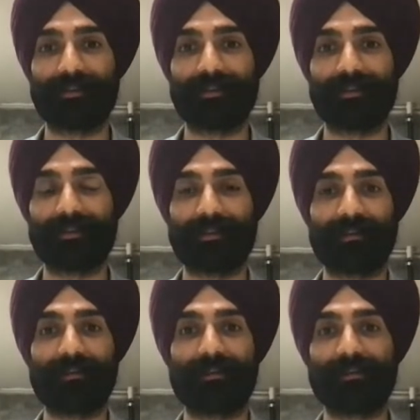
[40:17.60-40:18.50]
you know,
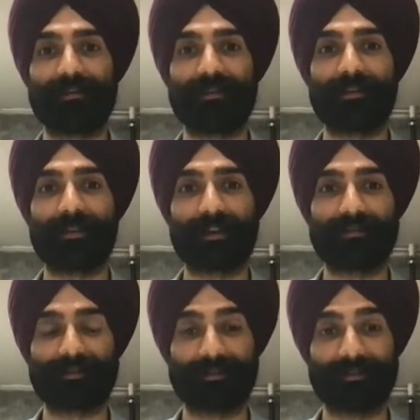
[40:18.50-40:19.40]
going
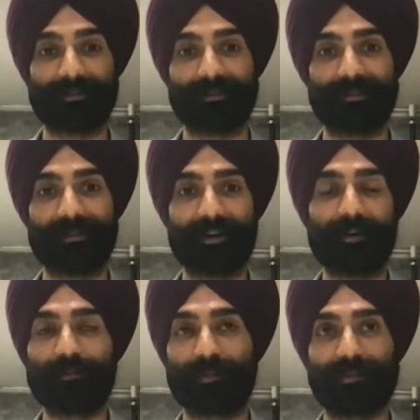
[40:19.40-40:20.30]
down to the
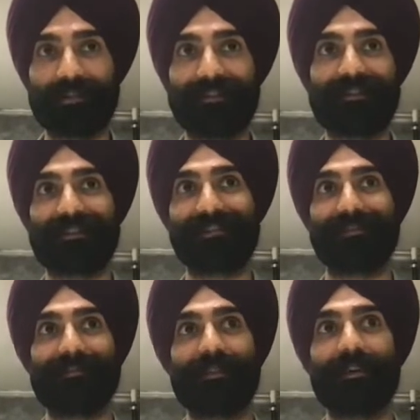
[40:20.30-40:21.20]
non-pro leagues,
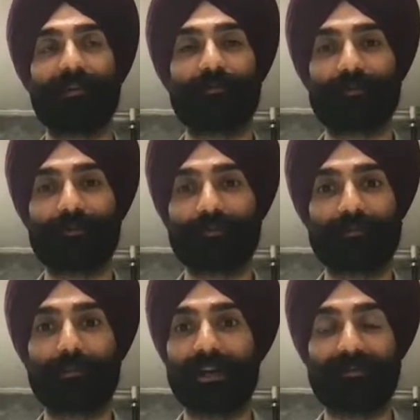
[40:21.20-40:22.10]
because they
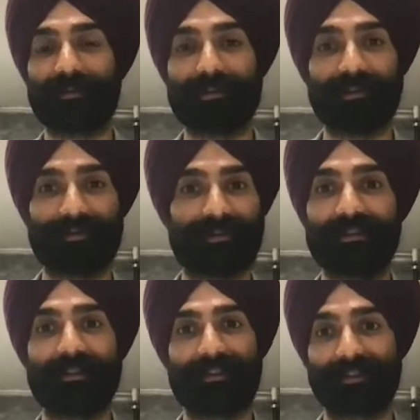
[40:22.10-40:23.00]
might have already
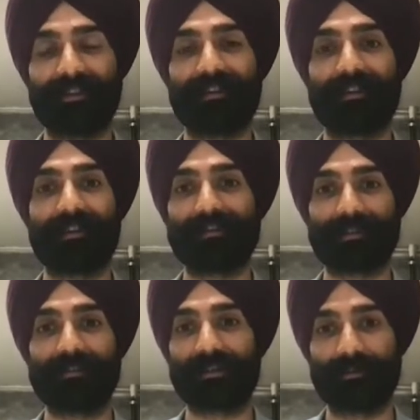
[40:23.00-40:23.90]
seen it in an
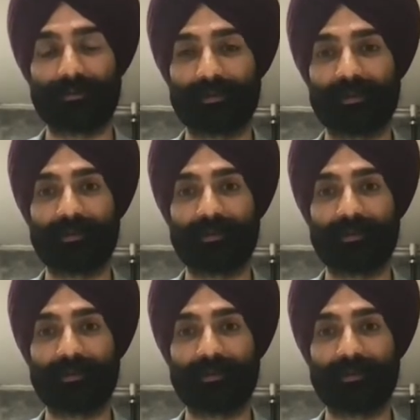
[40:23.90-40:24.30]
NHL game or